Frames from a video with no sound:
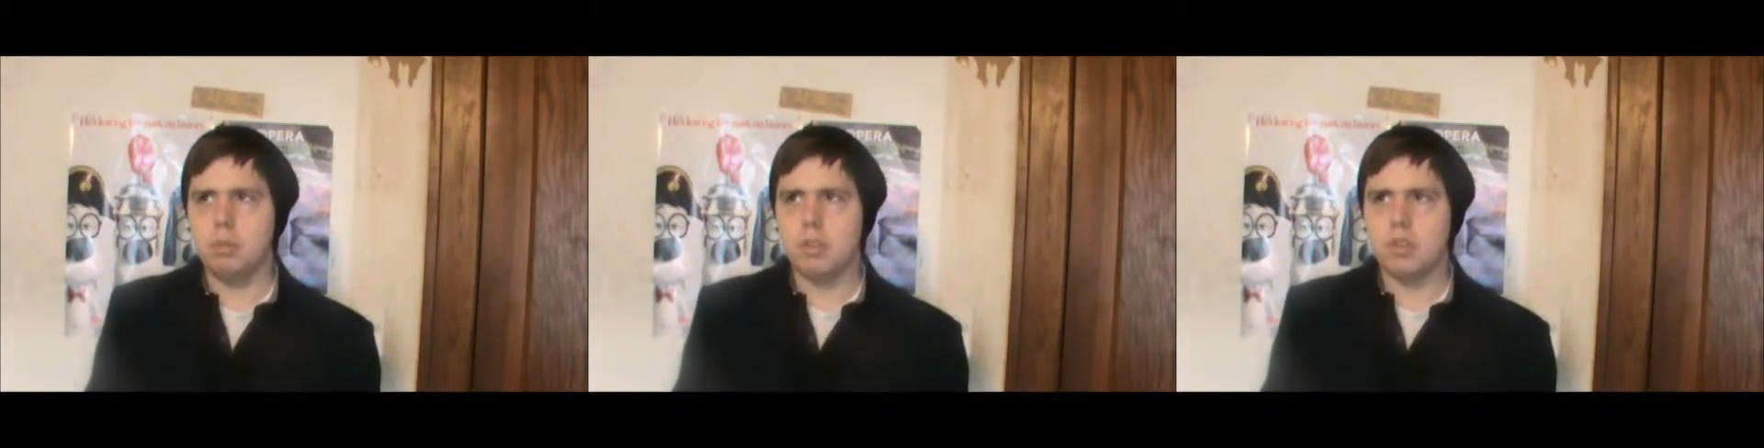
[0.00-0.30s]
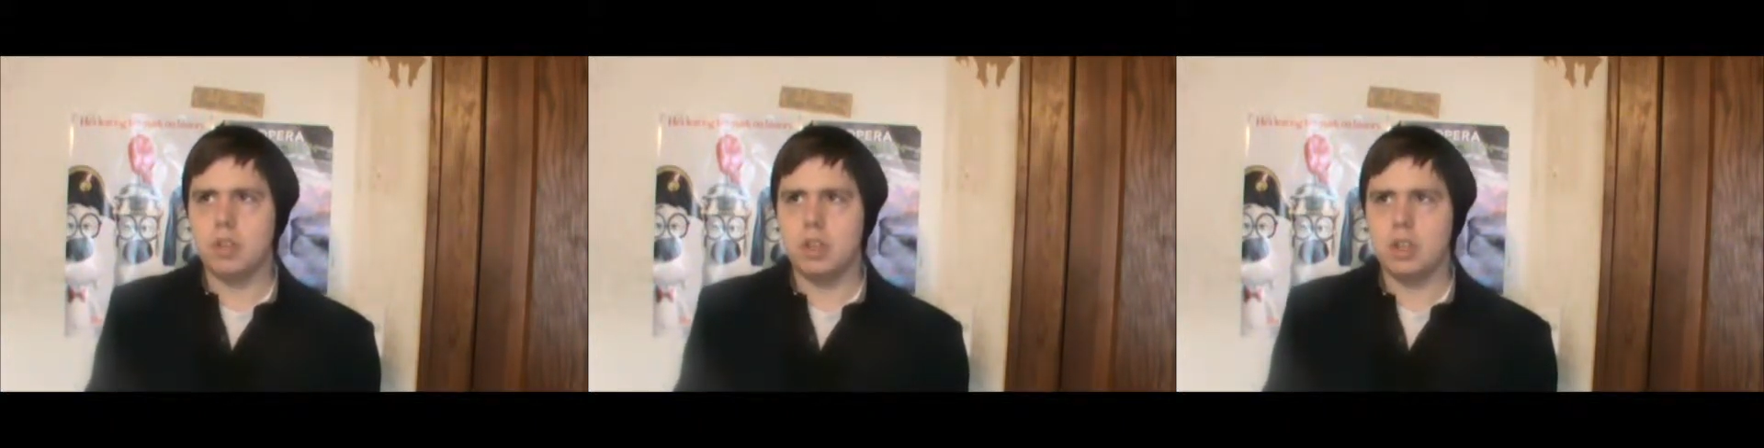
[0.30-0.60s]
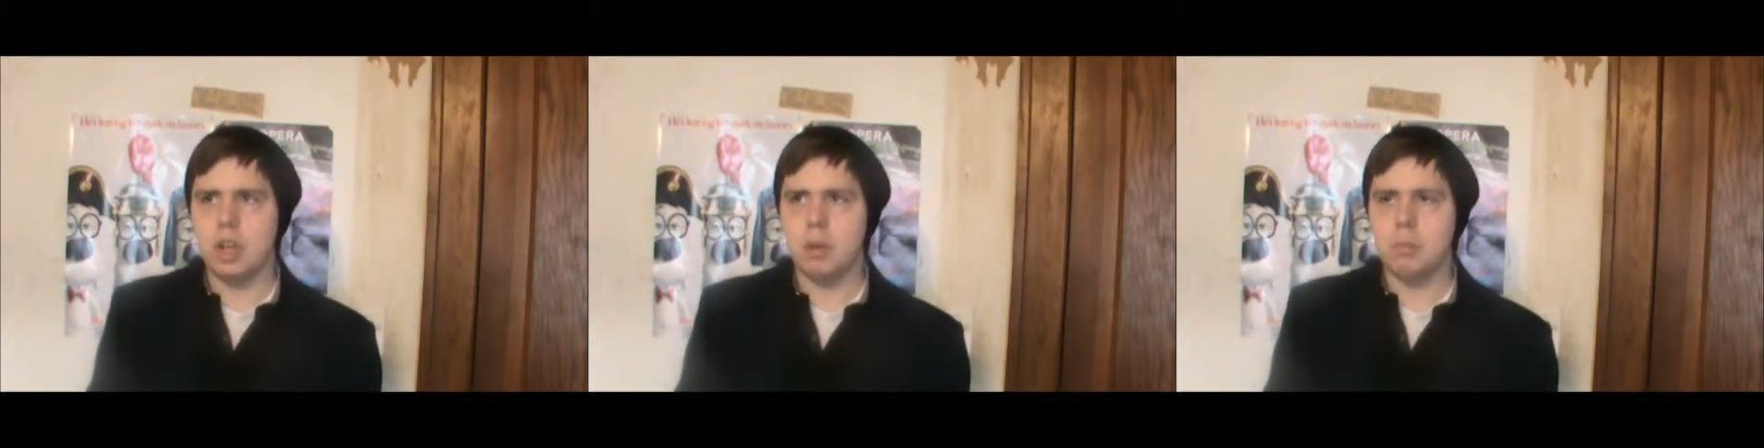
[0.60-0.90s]

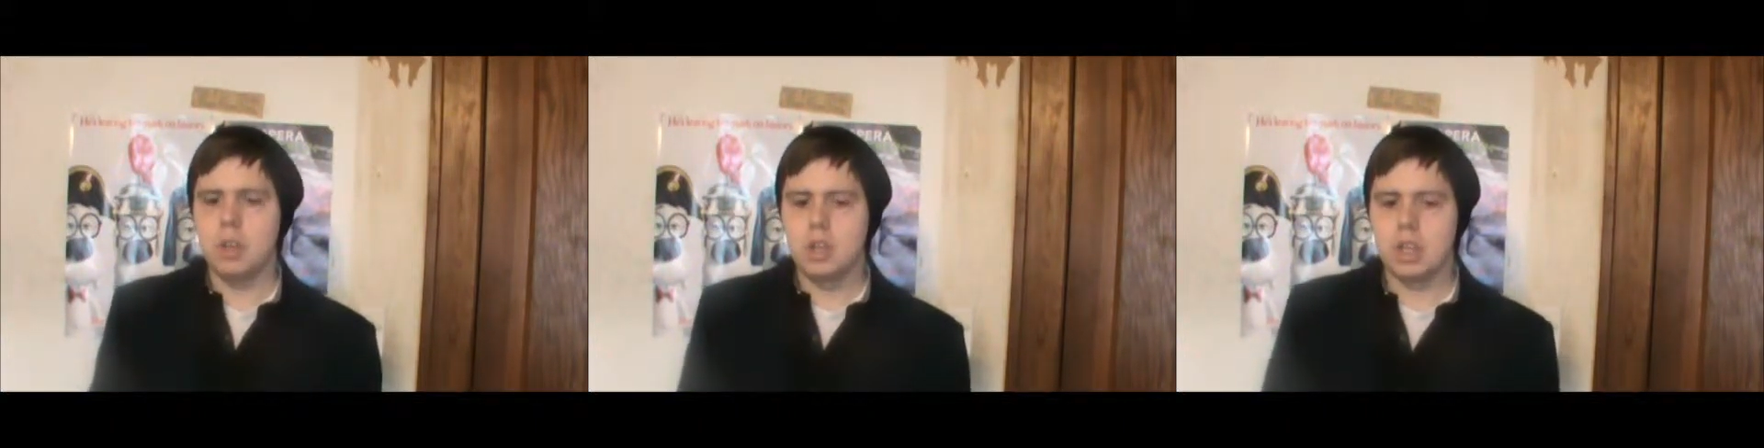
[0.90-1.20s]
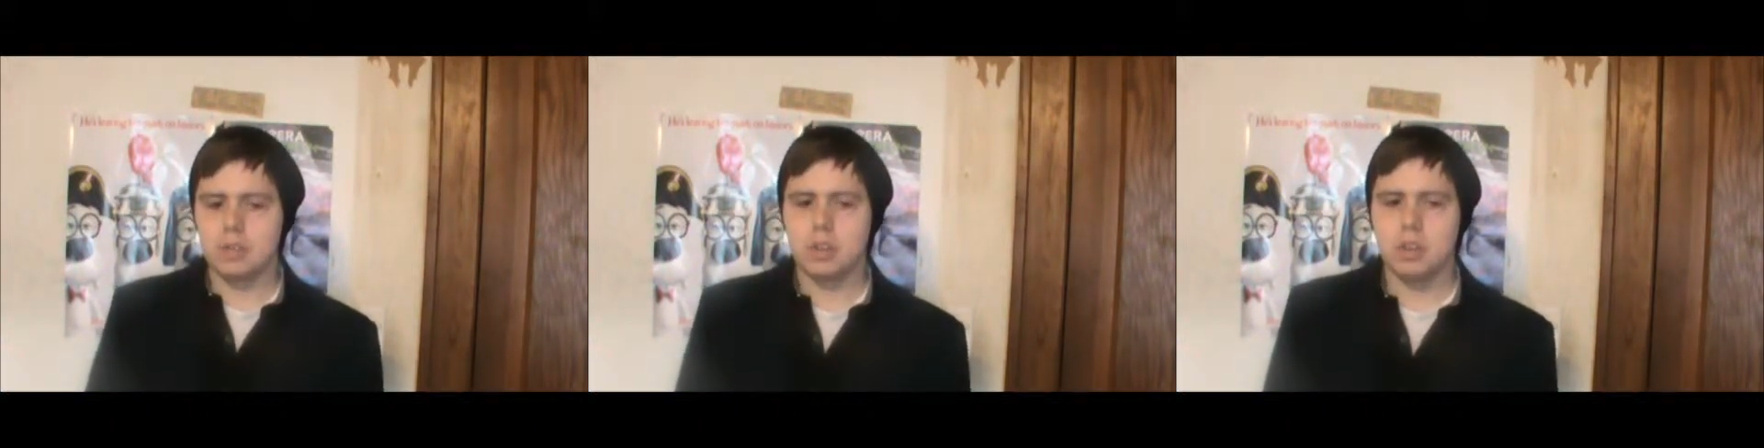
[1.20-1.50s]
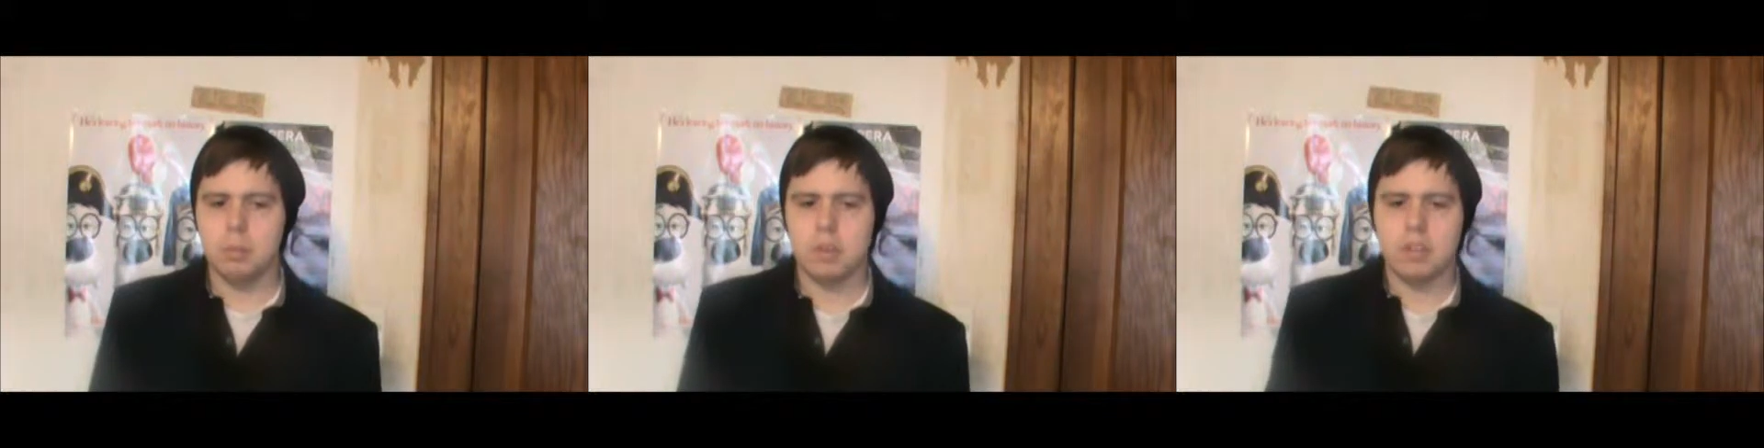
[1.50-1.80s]
basically give
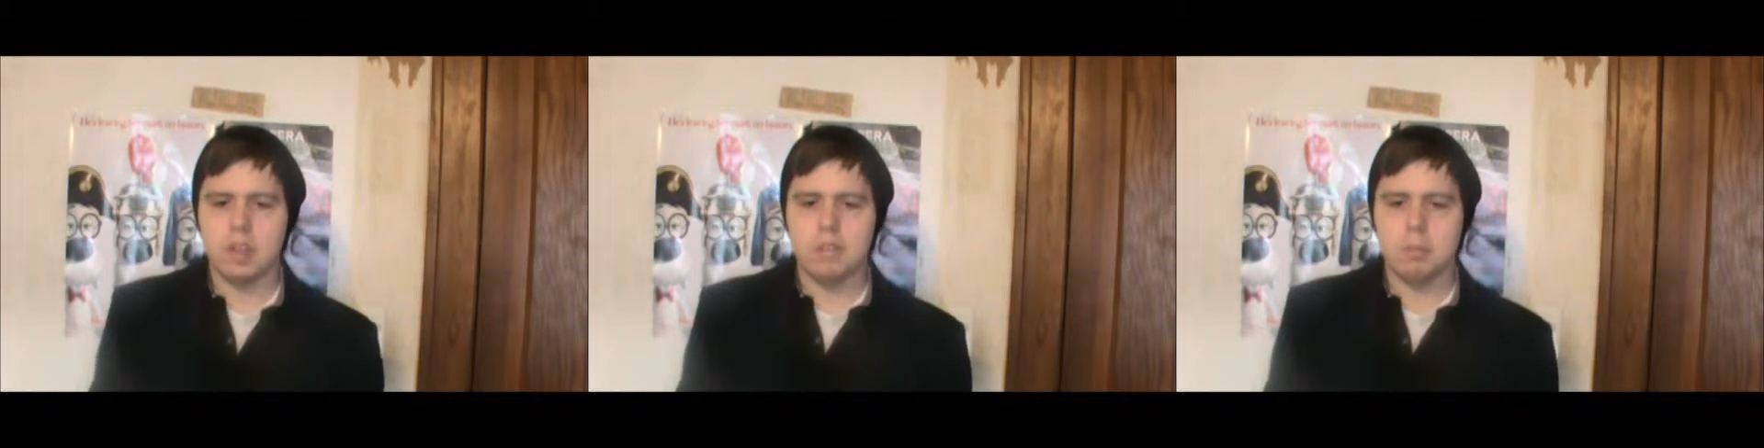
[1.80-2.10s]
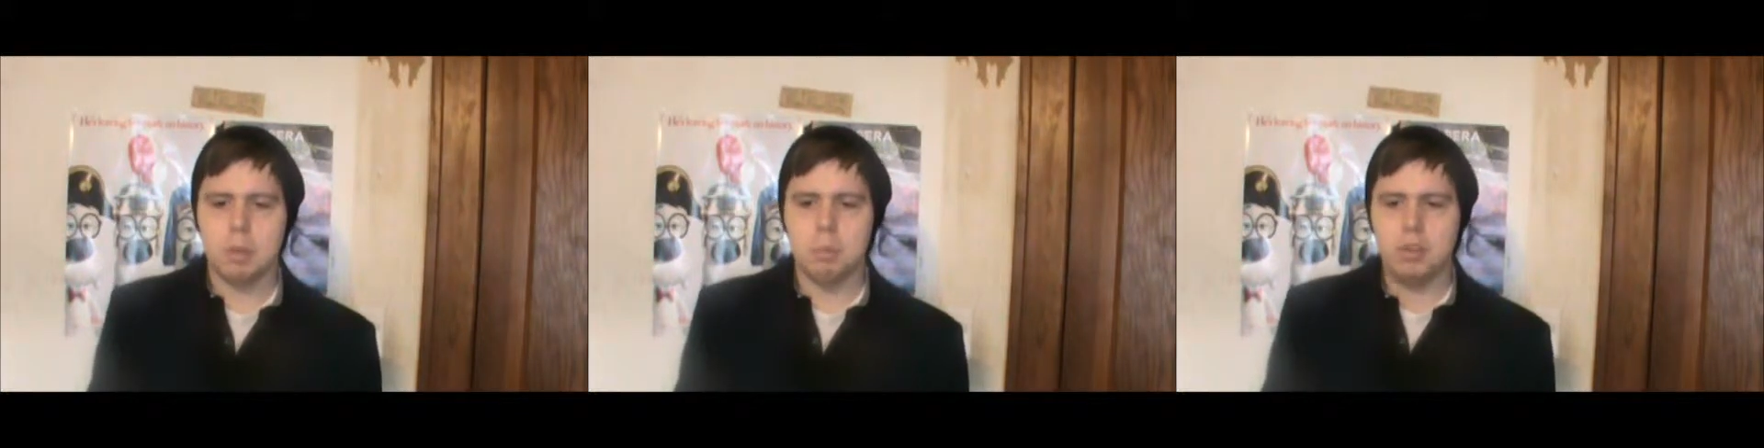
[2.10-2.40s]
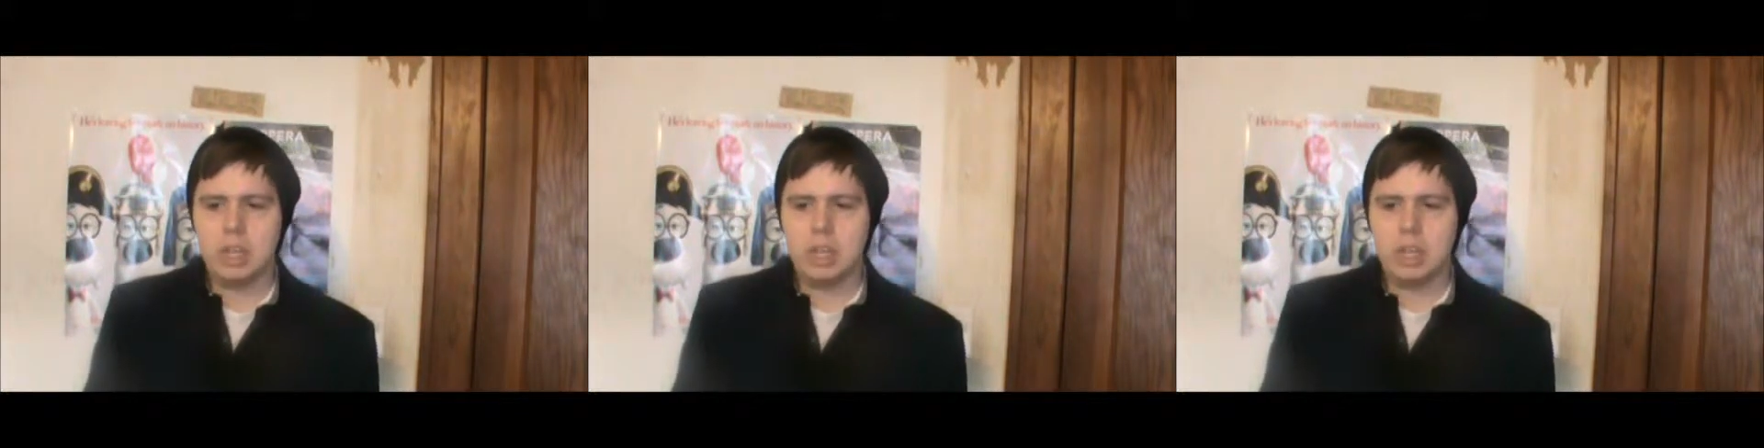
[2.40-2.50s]
to people.